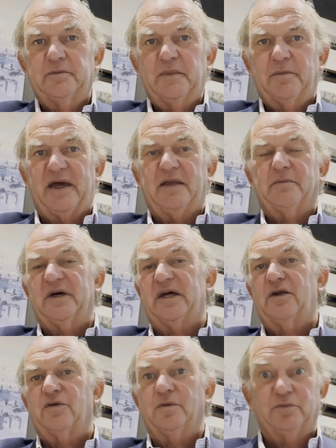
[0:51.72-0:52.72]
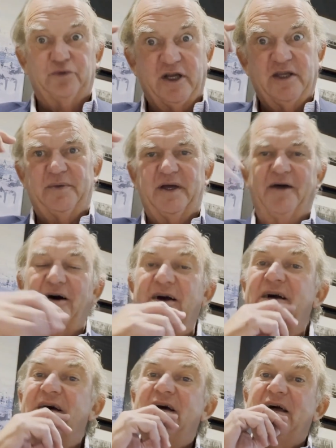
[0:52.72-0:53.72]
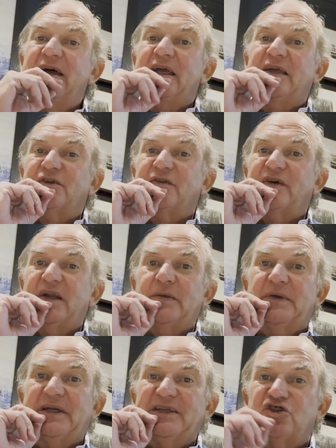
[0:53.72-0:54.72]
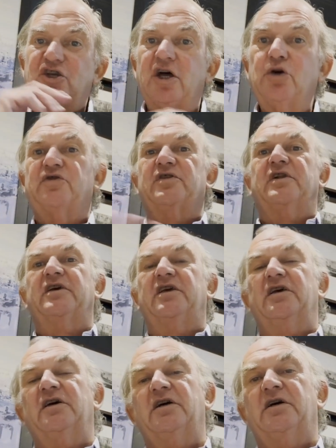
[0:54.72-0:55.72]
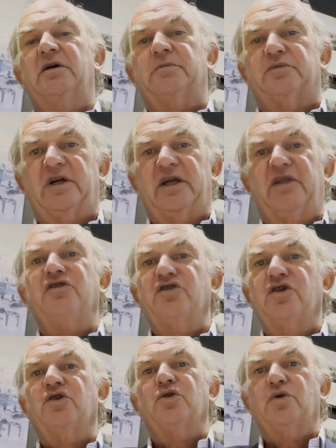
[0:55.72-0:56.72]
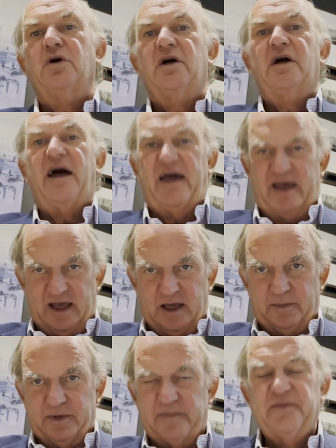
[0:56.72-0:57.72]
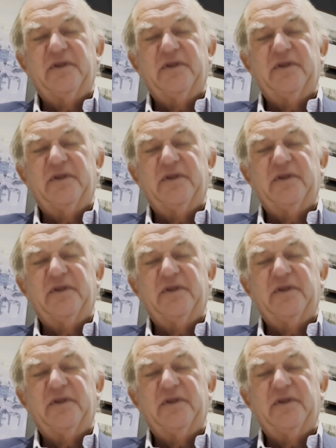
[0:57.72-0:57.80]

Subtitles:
manpower and brain power into developing a totally brand new app.